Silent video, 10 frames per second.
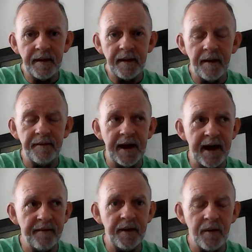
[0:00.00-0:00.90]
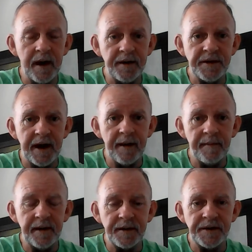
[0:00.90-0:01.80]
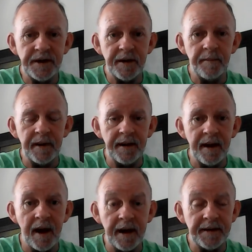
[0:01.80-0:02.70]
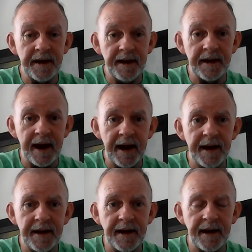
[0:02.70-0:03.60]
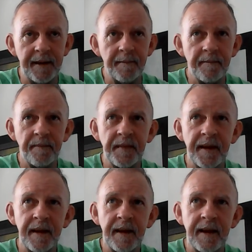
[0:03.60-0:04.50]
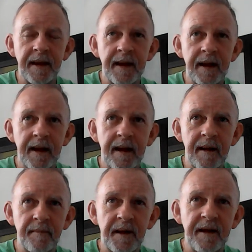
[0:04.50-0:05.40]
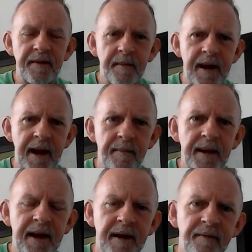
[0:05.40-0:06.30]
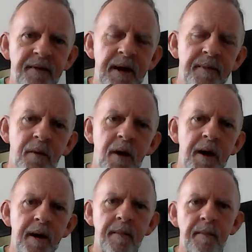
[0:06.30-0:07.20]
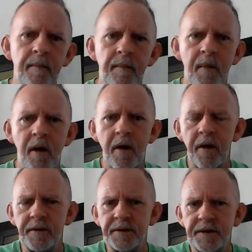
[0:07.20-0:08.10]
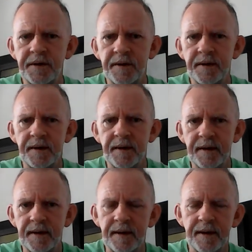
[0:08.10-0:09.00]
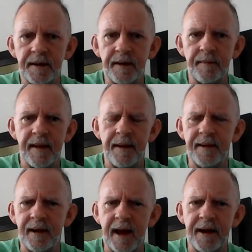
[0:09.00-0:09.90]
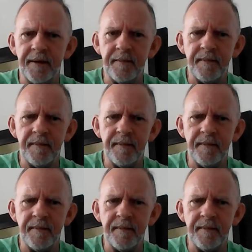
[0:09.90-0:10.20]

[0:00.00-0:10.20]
of the heavyweight championship in 1980. I believe it may have been in February or March, maybe later.